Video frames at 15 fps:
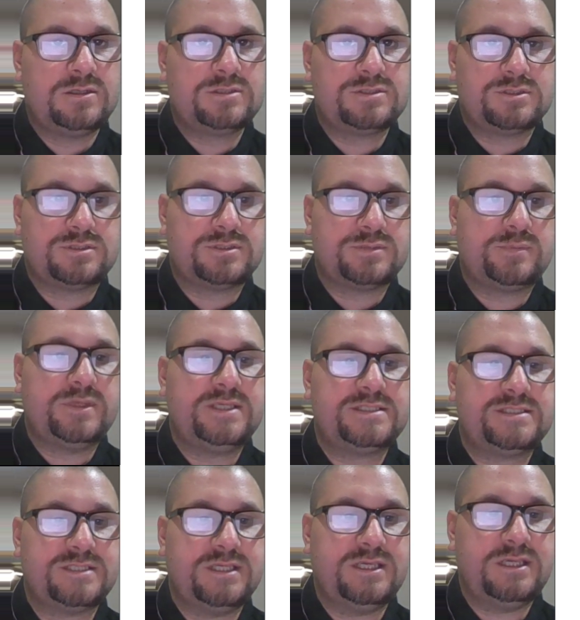So it'll be
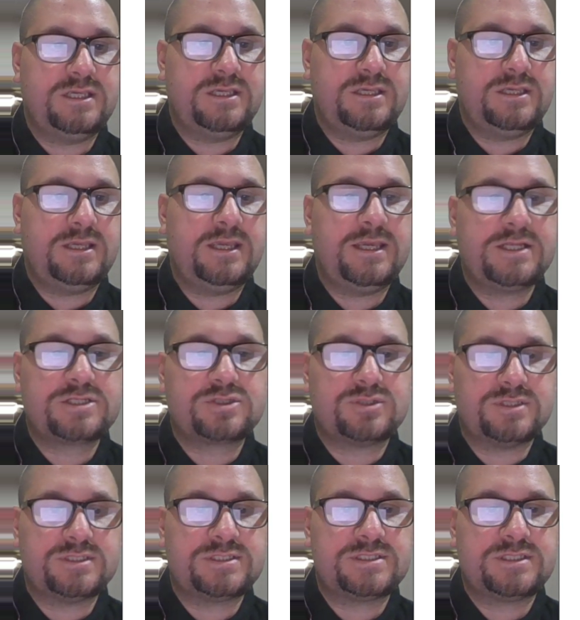C,
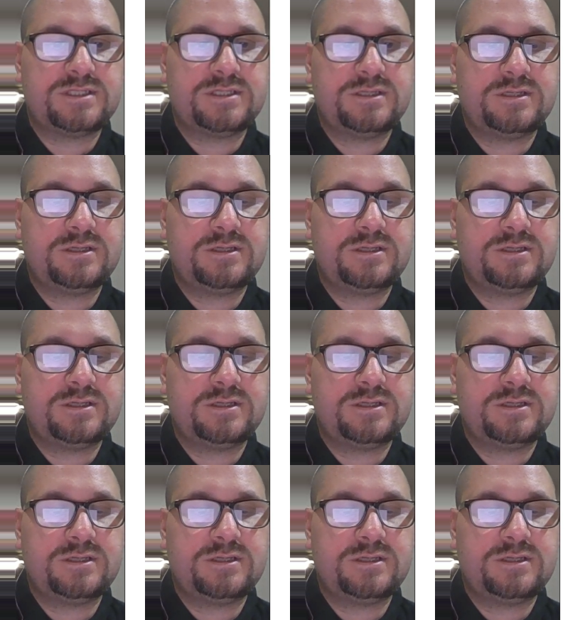interest